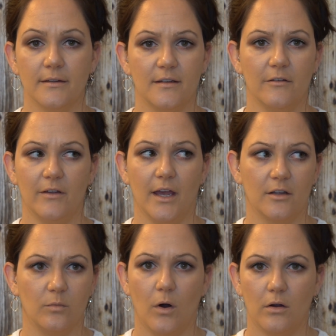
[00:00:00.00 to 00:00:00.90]

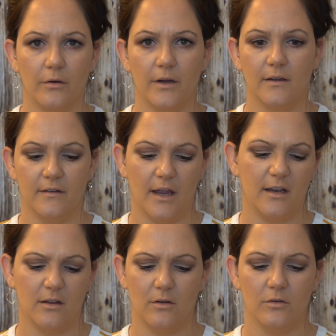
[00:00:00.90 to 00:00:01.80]
CVS, Walgreens,
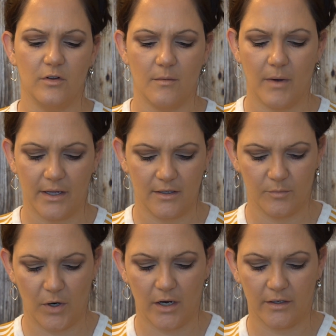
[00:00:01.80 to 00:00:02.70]
any of those, and buy these
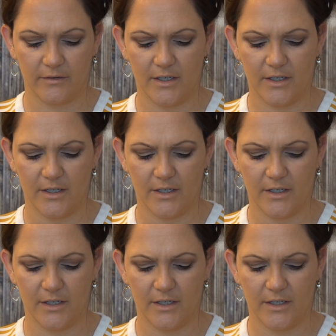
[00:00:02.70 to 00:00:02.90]
products.